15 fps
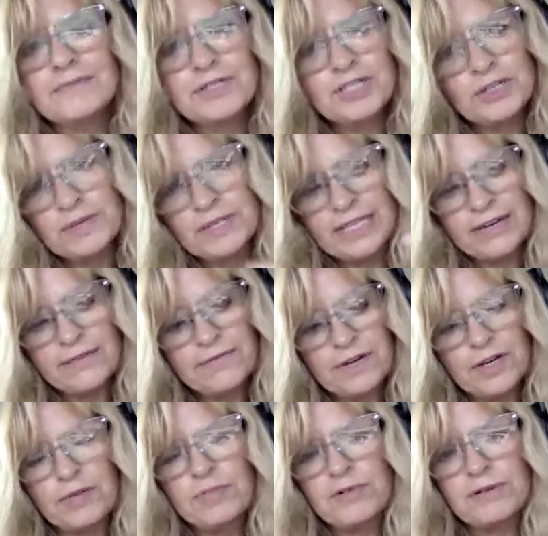Would you want that for
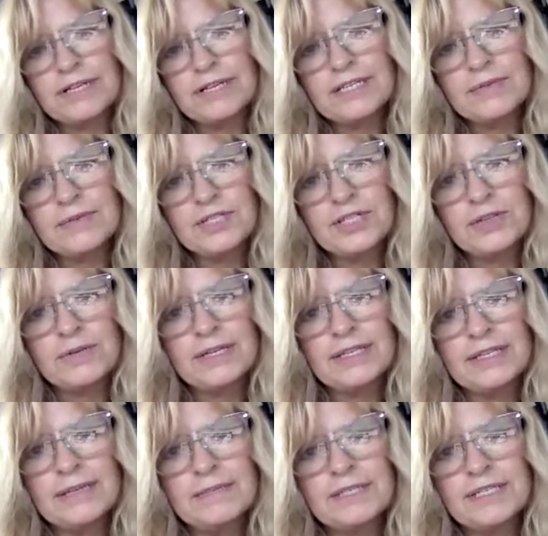your boys? Would you want
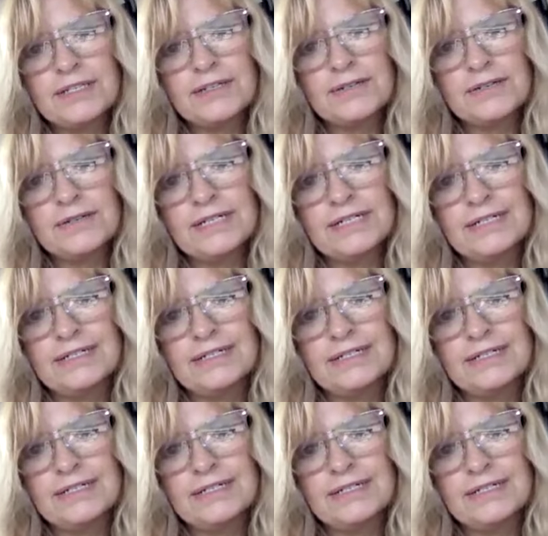them to